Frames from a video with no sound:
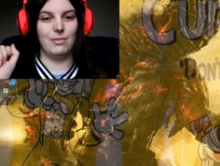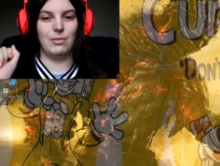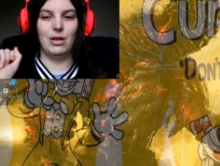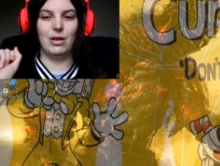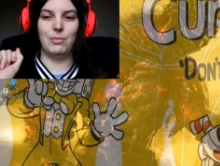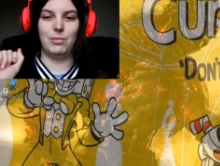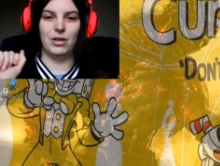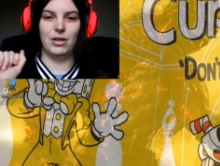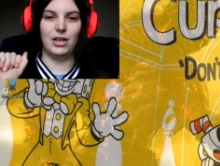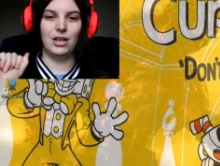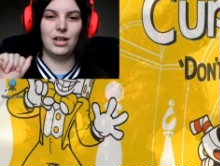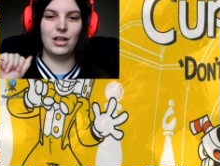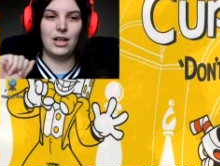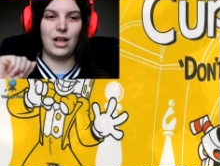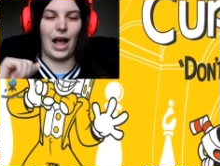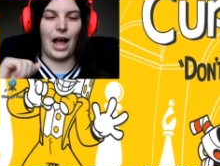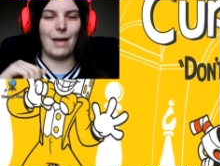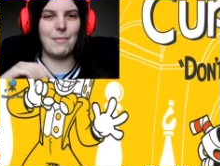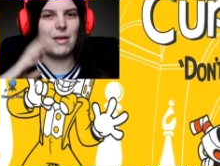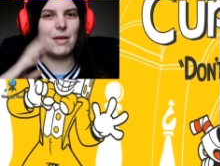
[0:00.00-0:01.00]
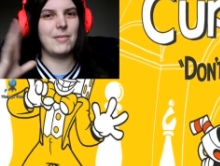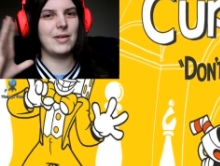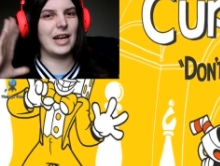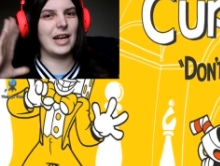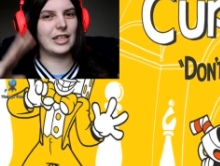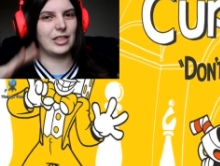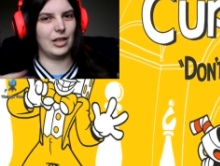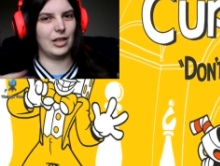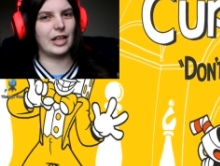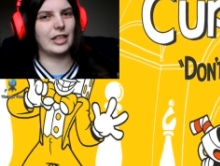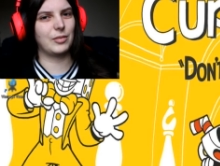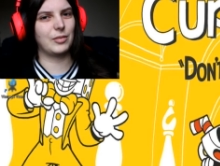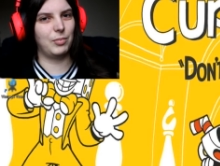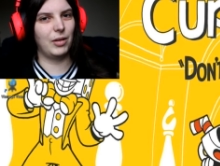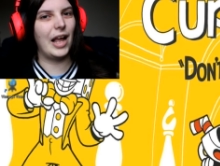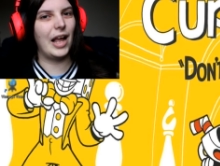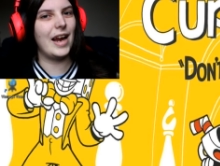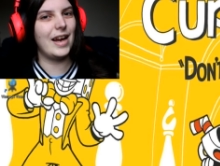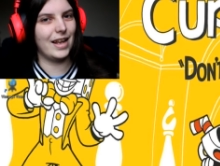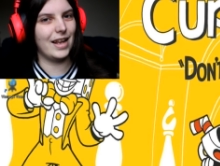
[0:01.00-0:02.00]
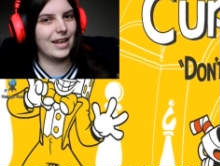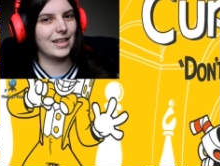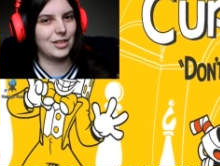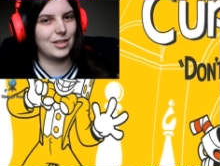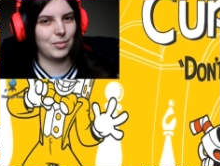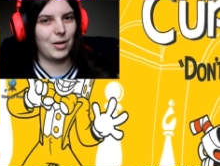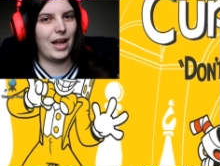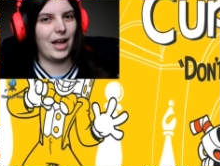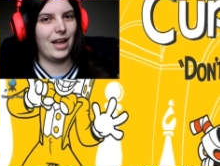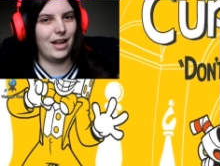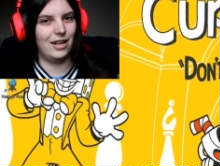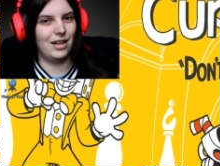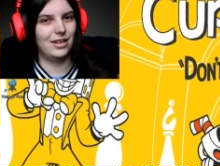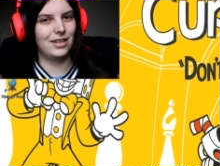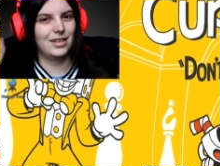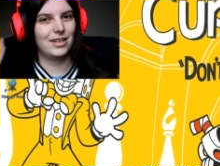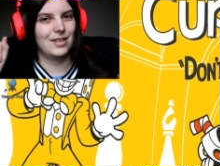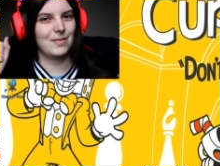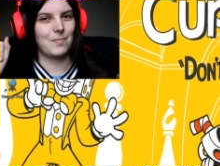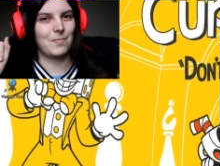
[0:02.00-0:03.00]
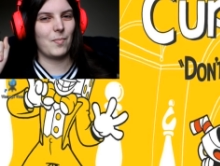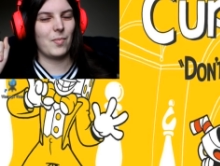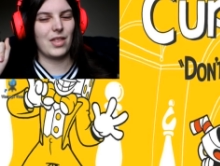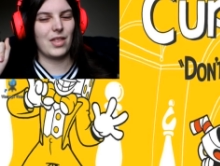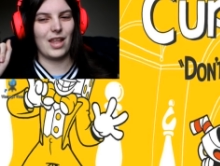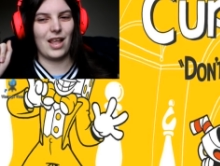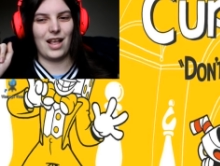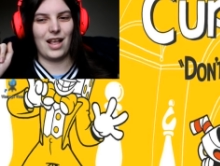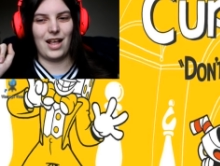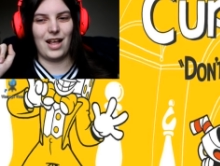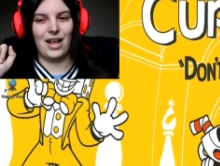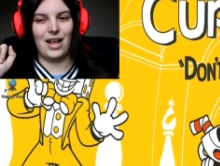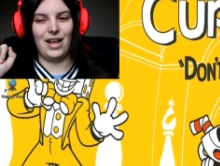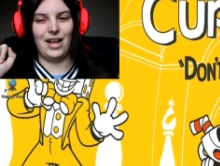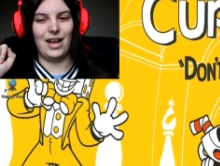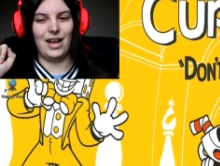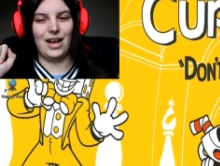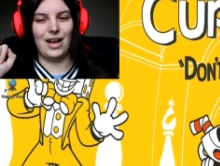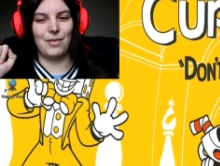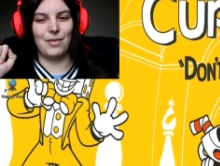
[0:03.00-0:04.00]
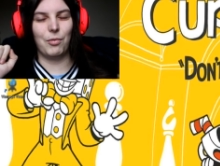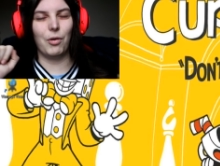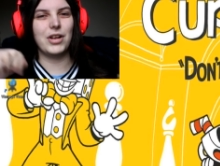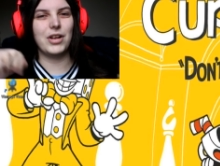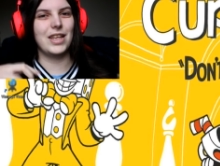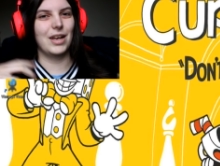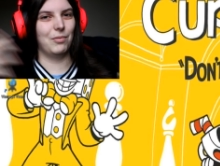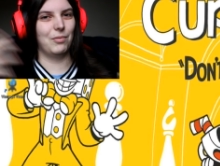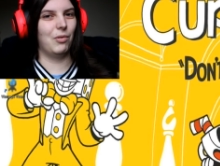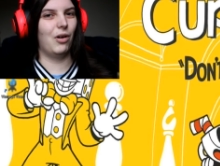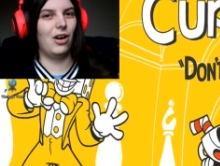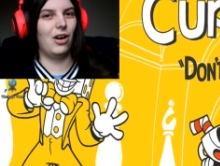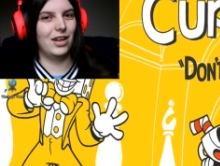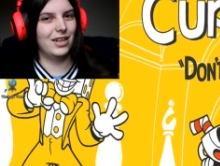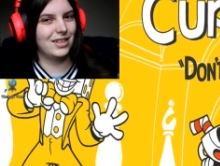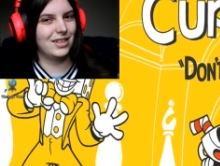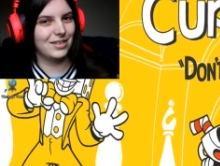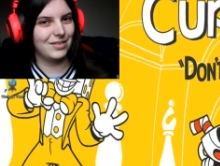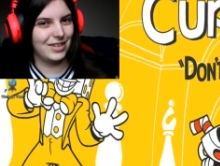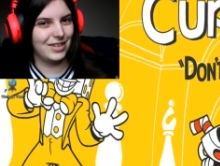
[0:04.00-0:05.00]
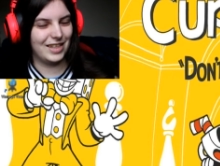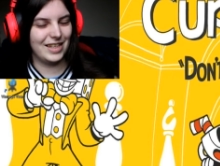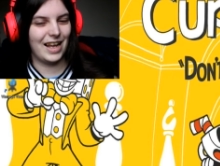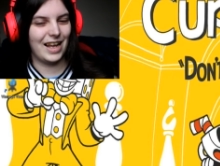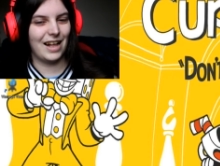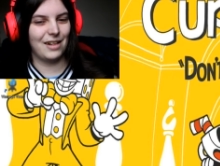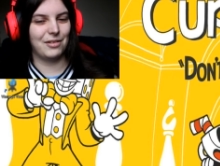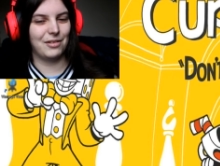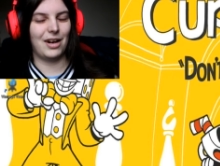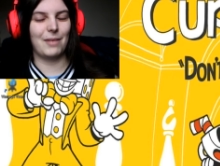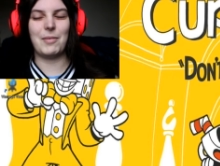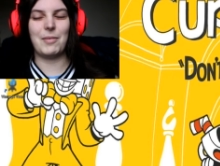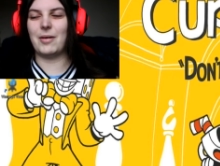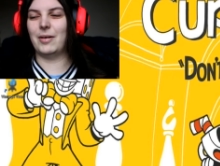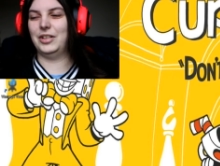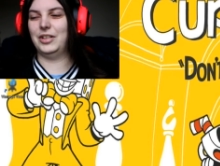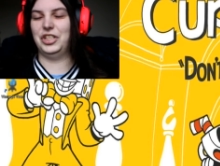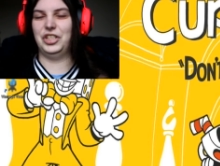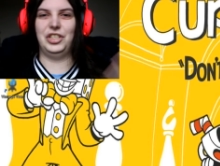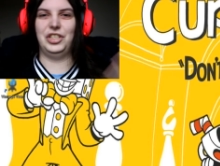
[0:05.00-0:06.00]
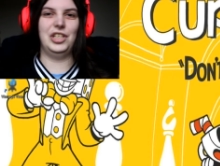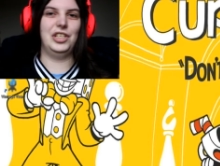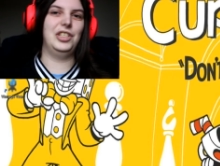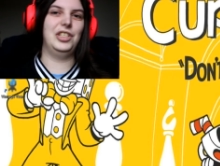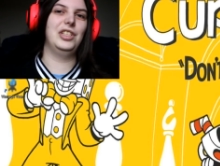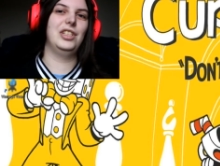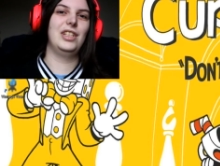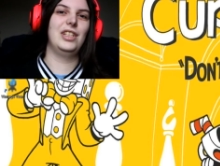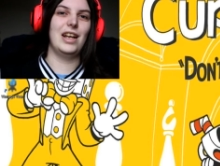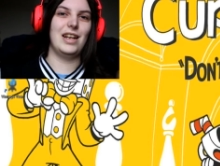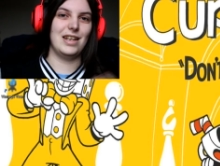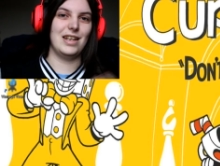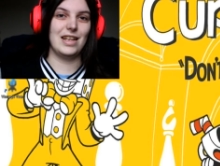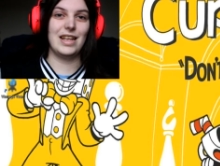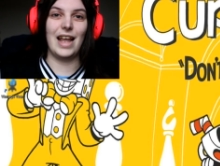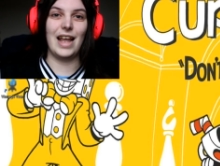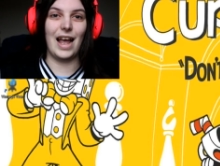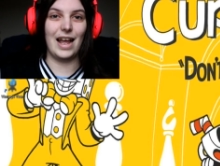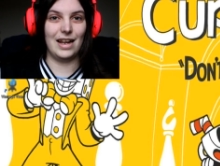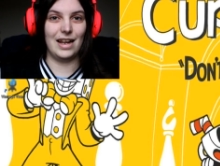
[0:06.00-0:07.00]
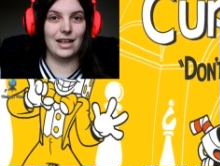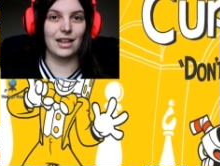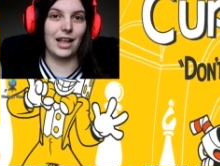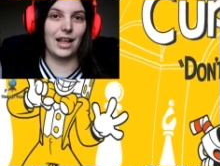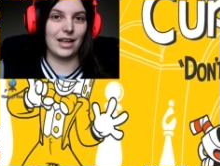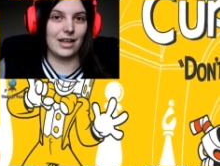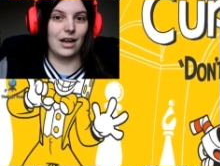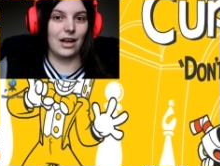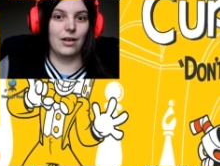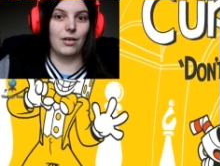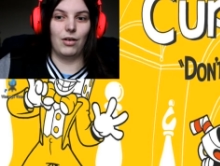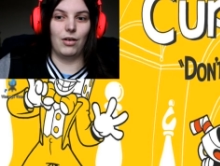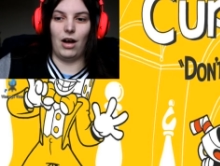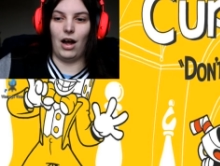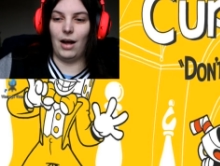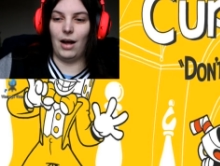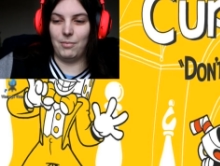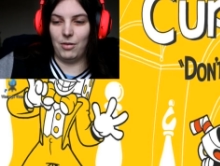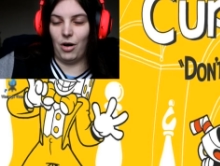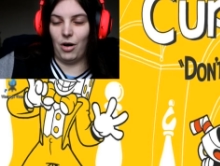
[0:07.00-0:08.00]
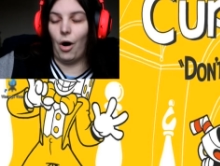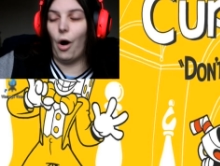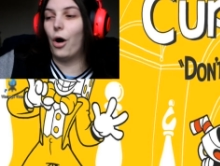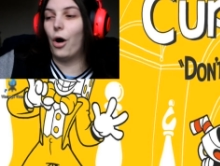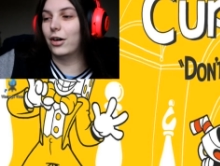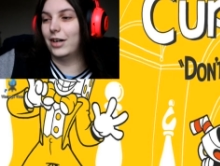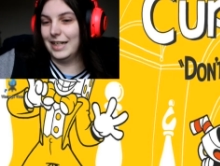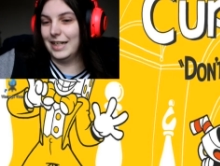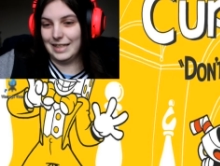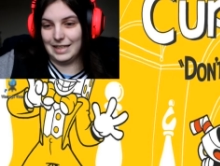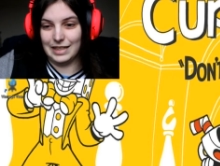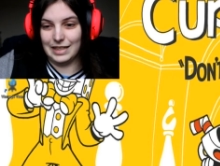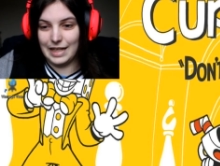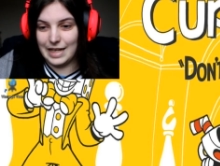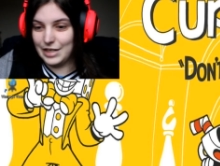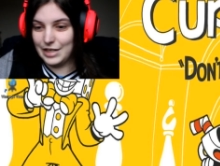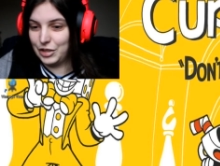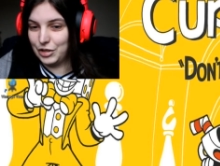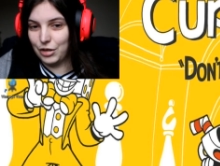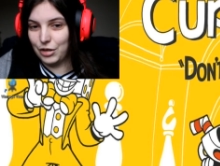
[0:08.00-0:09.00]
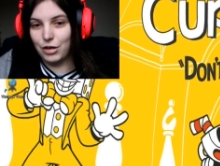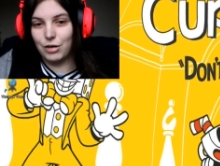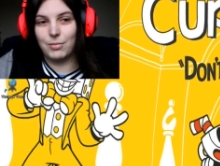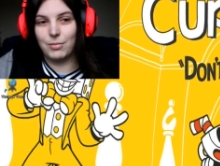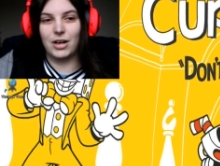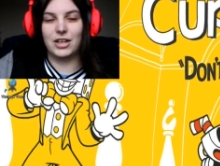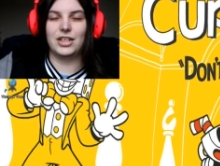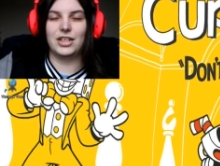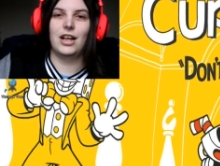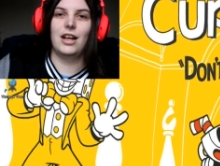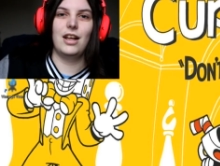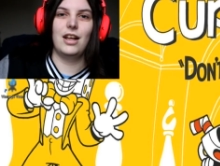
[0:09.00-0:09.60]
bit, but I may be ex explaining as well uh, what you want with the yellow one. I mean, I just, just didn't get it, like, abhorrently so, but